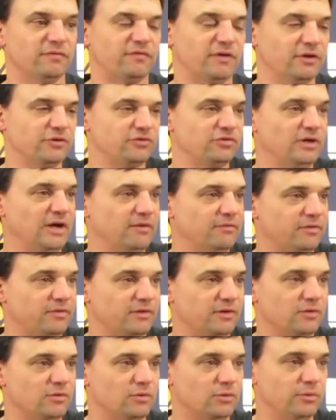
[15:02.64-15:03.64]
first drive of
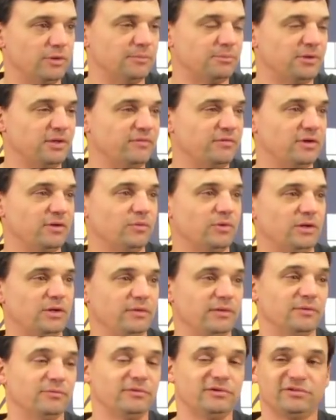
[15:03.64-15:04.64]
the third quarter, didn't play very
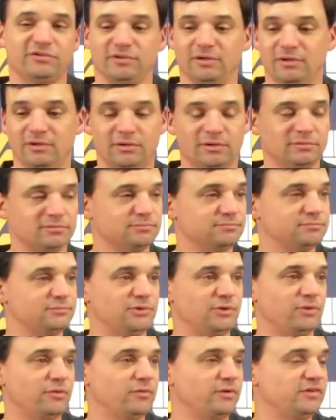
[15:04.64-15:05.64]
well. Then we strung
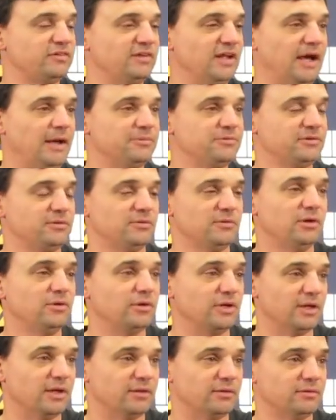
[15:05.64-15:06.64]
two or three stops in a row
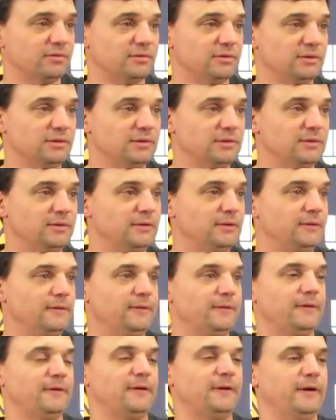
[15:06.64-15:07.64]
together.
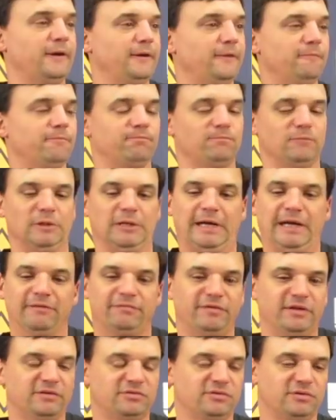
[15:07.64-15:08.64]
All right,
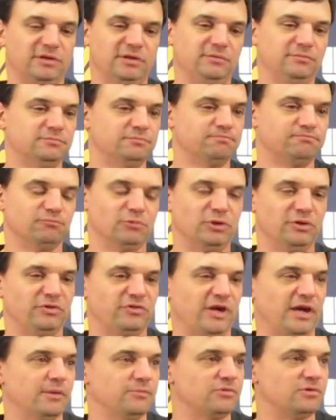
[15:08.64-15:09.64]
offensively, we were
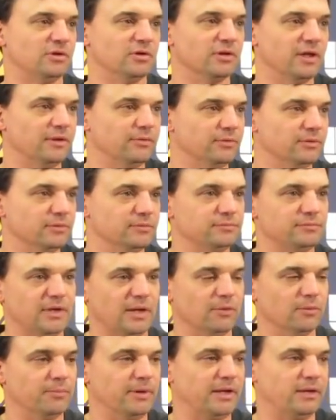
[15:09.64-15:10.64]
just hamstrung. They
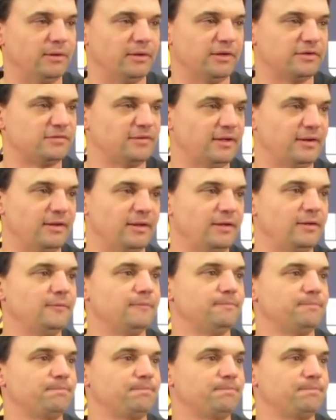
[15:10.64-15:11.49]
were better than us that day.